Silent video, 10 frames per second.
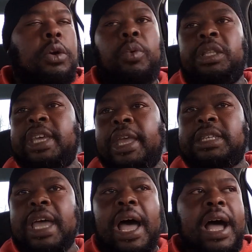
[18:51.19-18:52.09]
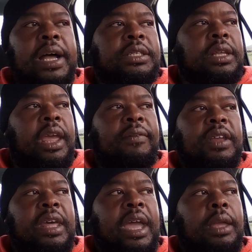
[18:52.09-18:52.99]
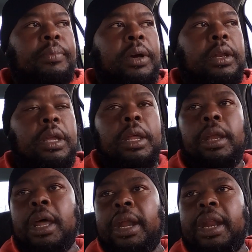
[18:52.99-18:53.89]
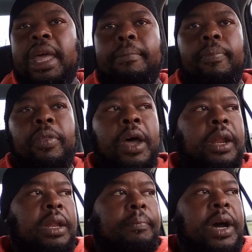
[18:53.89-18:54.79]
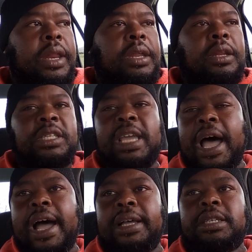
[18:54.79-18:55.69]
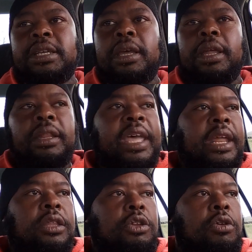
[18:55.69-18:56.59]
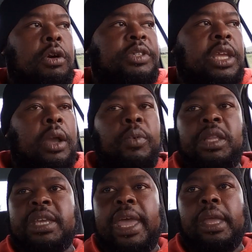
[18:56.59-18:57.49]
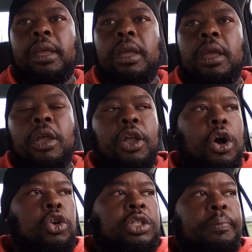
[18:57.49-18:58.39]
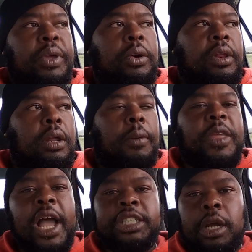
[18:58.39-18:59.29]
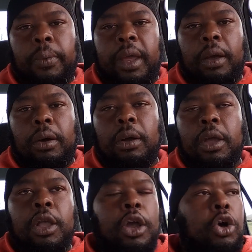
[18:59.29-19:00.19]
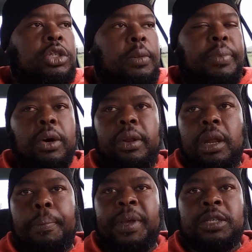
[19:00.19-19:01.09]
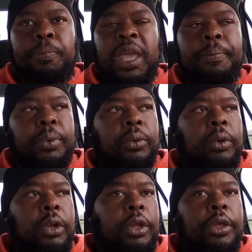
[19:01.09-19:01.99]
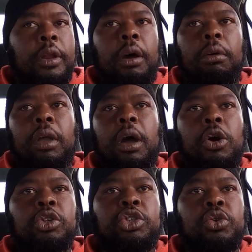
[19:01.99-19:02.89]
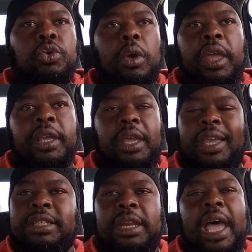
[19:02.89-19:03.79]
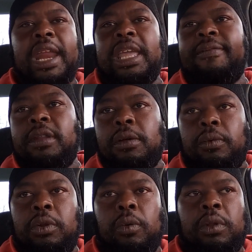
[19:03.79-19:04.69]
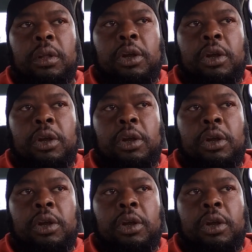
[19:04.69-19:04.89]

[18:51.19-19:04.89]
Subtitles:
We take tithes every day, but none of the money, the tithes that, we take goes to building up Yahshar'al, goes to building up his people, goes to, it's not even the